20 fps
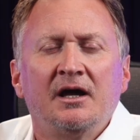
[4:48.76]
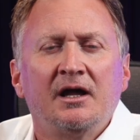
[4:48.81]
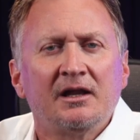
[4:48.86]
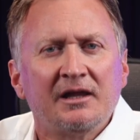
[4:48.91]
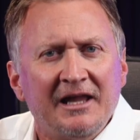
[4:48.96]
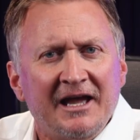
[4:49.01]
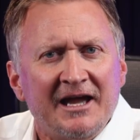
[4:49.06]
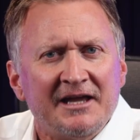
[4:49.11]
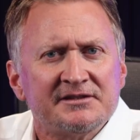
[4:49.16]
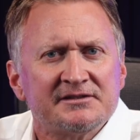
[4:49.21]

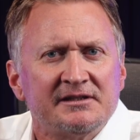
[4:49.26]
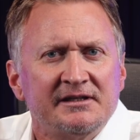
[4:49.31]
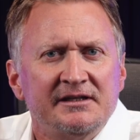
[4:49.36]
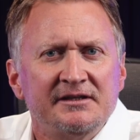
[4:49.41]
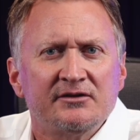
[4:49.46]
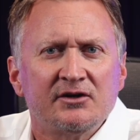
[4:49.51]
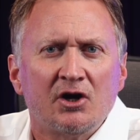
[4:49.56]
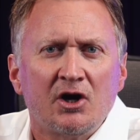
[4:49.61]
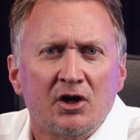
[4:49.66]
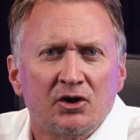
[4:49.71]
Lastly,
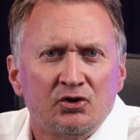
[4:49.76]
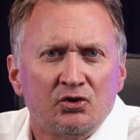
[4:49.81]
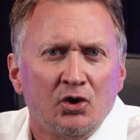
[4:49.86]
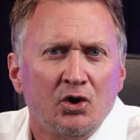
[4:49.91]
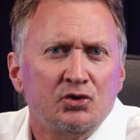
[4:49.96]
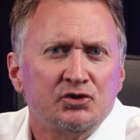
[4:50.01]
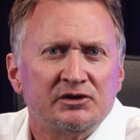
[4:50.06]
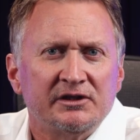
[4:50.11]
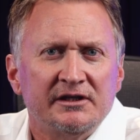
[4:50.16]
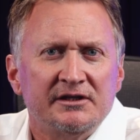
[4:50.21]
there are
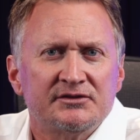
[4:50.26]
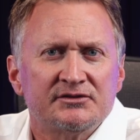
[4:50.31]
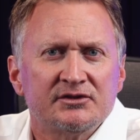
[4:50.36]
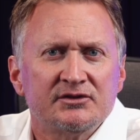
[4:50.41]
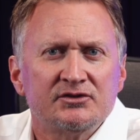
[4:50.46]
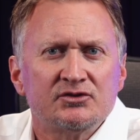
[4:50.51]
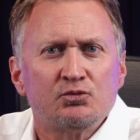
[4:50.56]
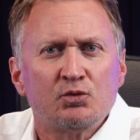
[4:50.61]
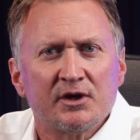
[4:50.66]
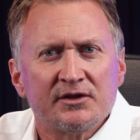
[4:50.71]
gross
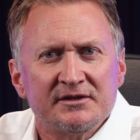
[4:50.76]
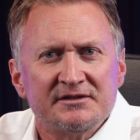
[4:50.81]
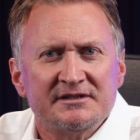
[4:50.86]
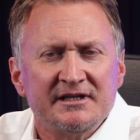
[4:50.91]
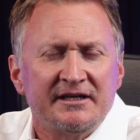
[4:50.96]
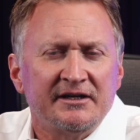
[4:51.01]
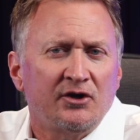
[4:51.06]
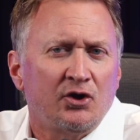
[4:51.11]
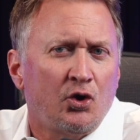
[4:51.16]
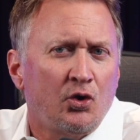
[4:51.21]
leases where the
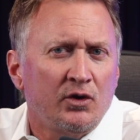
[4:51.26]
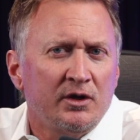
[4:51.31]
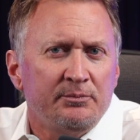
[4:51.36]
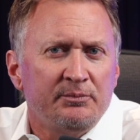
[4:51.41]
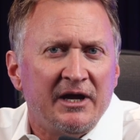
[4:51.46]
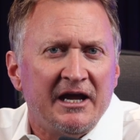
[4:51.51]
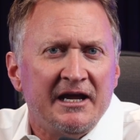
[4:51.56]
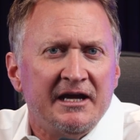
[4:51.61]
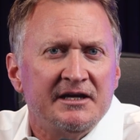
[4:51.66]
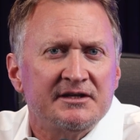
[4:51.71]
tenant only
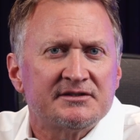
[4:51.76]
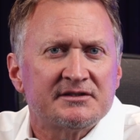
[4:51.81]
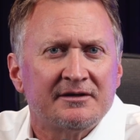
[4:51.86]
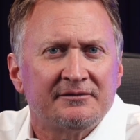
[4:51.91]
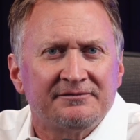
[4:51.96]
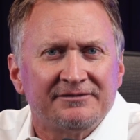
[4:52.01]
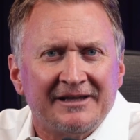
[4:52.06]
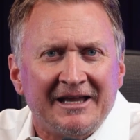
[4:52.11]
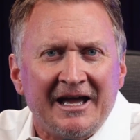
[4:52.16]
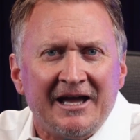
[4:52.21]
pays a
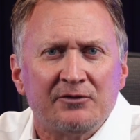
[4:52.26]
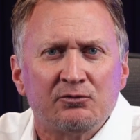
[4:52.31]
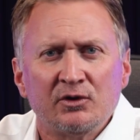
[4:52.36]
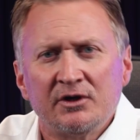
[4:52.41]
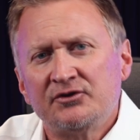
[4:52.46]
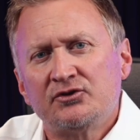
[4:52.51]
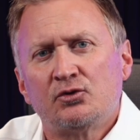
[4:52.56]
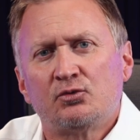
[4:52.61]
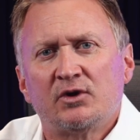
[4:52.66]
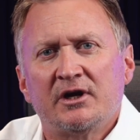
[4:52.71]
flat
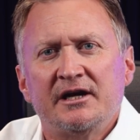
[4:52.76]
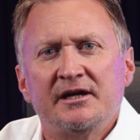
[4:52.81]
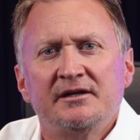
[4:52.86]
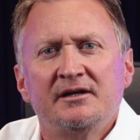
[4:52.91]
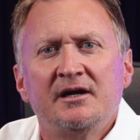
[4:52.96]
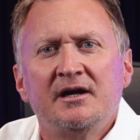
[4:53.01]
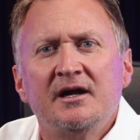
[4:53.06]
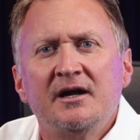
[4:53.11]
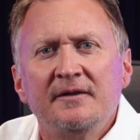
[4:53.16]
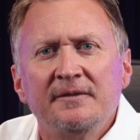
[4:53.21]
rental rate
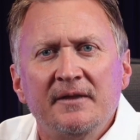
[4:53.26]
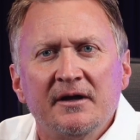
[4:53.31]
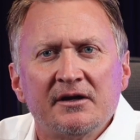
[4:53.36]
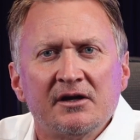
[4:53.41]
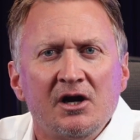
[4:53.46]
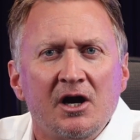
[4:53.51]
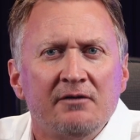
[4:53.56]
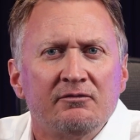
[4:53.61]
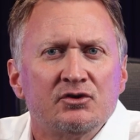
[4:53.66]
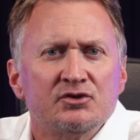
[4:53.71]
that
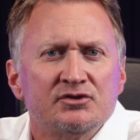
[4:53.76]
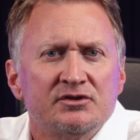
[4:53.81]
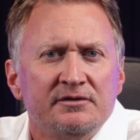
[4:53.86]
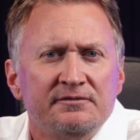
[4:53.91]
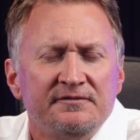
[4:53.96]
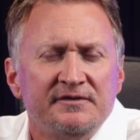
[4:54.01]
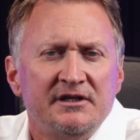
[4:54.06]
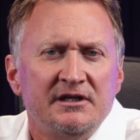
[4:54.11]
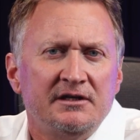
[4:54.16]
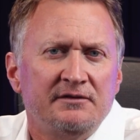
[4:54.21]
covers the
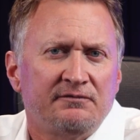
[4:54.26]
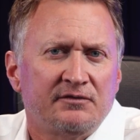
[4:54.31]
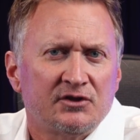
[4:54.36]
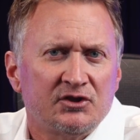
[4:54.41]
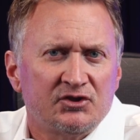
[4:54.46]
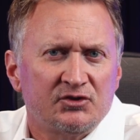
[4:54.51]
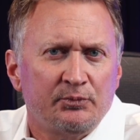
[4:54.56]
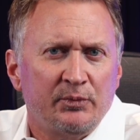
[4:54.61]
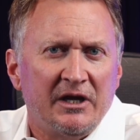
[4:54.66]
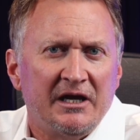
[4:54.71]
fee for the
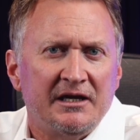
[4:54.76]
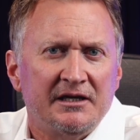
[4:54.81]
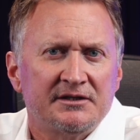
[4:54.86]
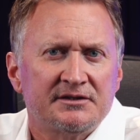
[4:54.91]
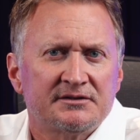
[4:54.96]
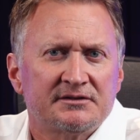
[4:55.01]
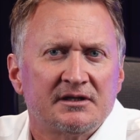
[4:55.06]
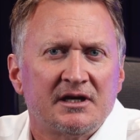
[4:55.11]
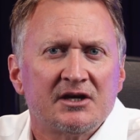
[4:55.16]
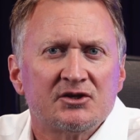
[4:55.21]

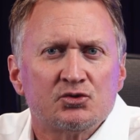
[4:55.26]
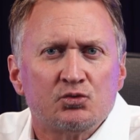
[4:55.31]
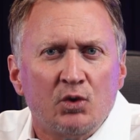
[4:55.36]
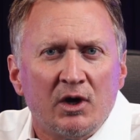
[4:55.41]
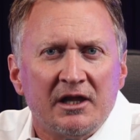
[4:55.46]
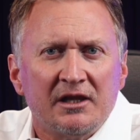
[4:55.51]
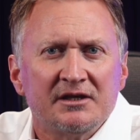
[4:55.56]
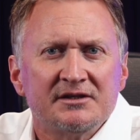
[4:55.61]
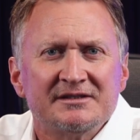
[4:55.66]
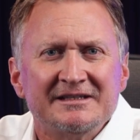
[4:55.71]
space as
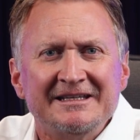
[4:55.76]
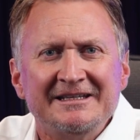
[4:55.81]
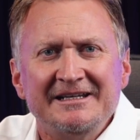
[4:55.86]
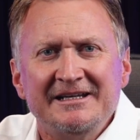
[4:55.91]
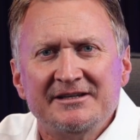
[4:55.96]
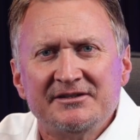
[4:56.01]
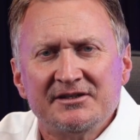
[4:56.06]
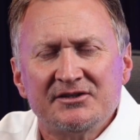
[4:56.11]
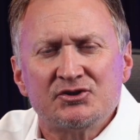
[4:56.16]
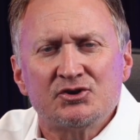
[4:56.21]
well as any
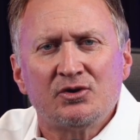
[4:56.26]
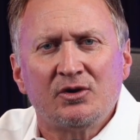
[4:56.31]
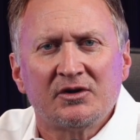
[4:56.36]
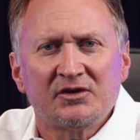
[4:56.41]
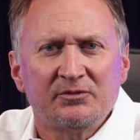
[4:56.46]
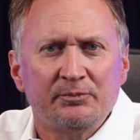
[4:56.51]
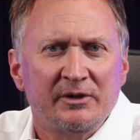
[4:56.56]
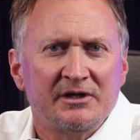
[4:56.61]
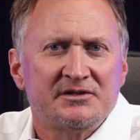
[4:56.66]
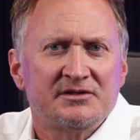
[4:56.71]
additional
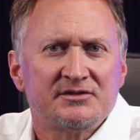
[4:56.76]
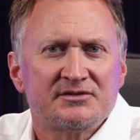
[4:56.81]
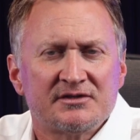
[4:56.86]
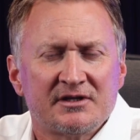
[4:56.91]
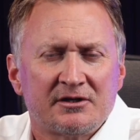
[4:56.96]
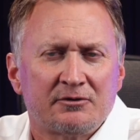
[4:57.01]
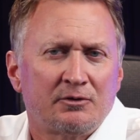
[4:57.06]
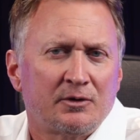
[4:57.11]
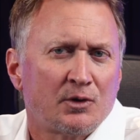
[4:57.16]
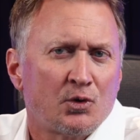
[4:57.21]
expenses
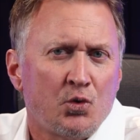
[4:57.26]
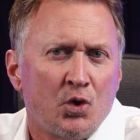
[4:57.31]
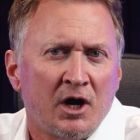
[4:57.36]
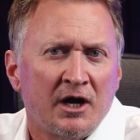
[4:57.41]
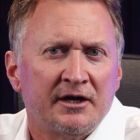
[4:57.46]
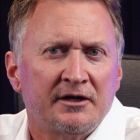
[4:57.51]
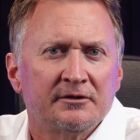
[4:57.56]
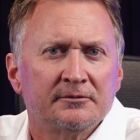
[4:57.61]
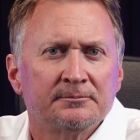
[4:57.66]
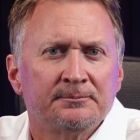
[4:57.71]
that are
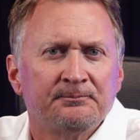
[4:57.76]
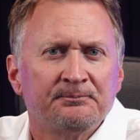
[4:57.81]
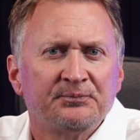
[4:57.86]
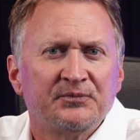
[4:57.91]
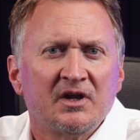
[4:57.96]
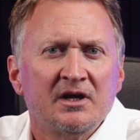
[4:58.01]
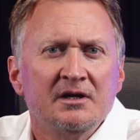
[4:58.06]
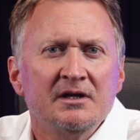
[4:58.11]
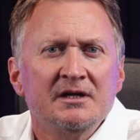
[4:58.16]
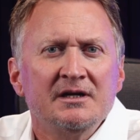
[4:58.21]
required.
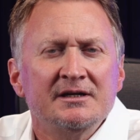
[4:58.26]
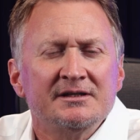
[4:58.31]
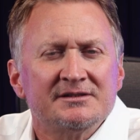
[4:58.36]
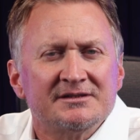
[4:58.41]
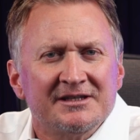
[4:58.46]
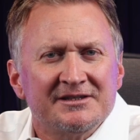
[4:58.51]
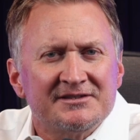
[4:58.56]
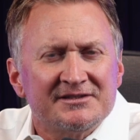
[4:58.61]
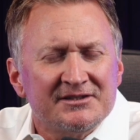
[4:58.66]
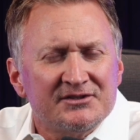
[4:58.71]

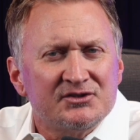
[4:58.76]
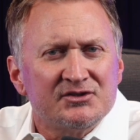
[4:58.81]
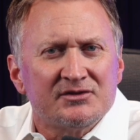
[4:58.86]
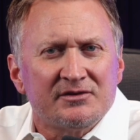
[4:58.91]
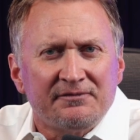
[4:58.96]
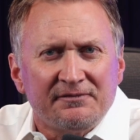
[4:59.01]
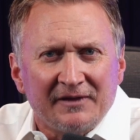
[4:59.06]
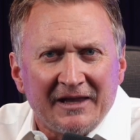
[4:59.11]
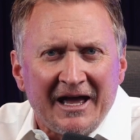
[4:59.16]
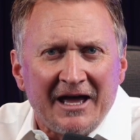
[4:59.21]
Since this is
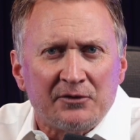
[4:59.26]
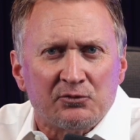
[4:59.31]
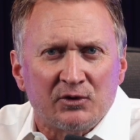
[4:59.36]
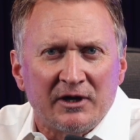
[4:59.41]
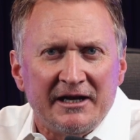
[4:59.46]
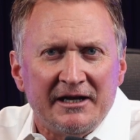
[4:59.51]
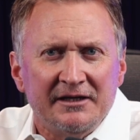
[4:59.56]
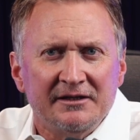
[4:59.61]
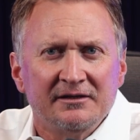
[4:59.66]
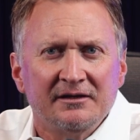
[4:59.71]
a flat
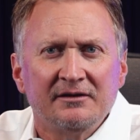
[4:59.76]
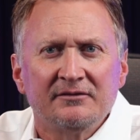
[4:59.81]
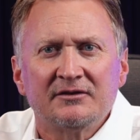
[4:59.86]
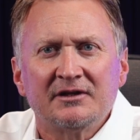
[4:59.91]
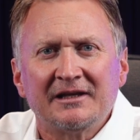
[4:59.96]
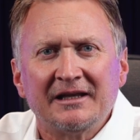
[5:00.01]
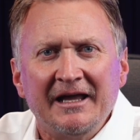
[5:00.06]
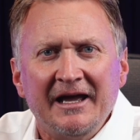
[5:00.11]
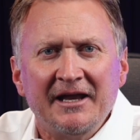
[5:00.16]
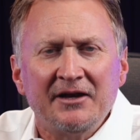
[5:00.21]
rate,
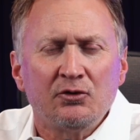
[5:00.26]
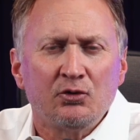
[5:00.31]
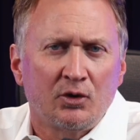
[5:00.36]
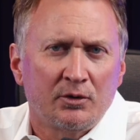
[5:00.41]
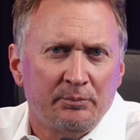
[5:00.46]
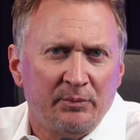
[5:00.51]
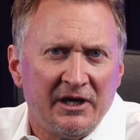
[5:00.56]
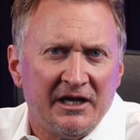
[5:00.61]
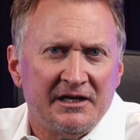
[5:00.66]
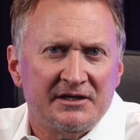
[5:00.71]
The
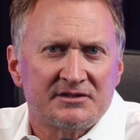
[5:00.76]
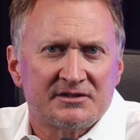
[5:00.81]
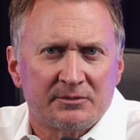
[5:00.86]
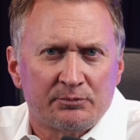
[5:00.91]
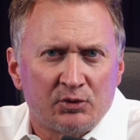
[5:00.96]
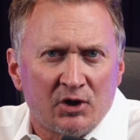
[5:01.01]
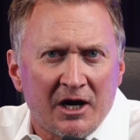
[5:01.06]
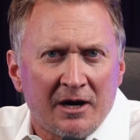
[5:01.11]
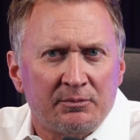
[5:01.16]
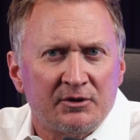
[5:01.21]
landlord pays the
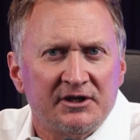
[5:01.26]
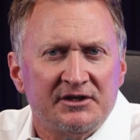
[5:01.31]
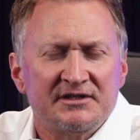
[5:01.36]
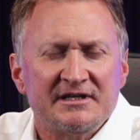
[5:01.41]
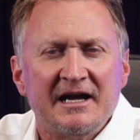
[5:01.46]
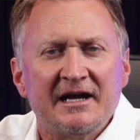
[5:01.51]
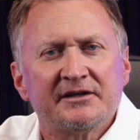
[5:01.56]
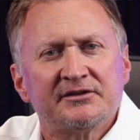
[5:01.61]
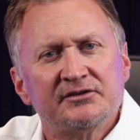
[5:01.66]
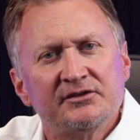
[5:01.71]
property
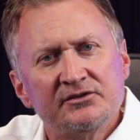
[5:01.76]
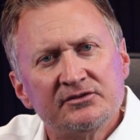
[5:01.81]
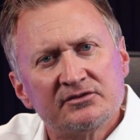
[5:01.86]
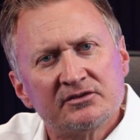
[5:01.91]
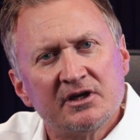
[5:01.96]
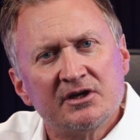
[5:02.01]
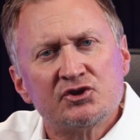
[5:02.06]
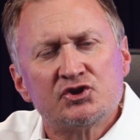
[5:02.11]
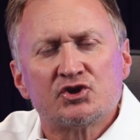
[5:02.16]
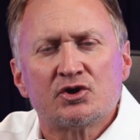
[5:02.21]
taxes,
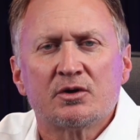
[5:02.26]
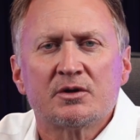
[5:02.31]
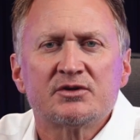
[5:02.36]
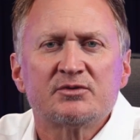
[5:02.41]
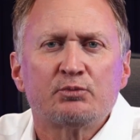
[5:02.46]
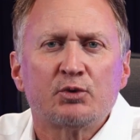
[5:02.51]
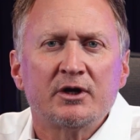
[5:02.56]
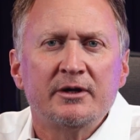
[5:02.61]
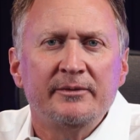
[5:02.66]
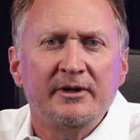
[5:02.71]
insurance
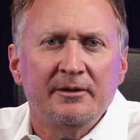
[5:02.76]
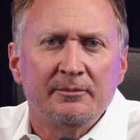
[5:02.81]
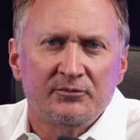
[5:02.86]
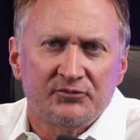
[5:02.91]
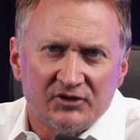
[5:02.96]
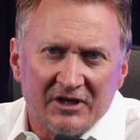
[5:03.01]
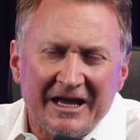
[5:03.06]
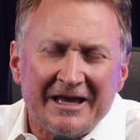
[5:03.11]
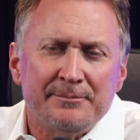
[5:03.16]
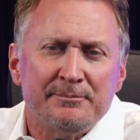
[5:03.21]

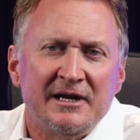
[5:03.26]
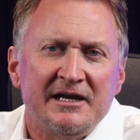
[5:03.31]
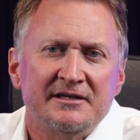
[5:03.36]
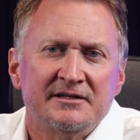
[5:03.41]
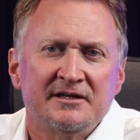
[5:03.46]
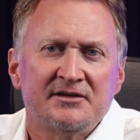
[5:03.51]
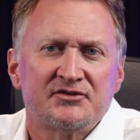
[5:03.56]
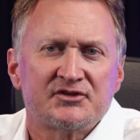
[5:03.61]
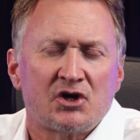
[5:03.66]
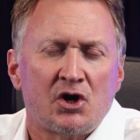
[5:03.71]
premiums, and maintenance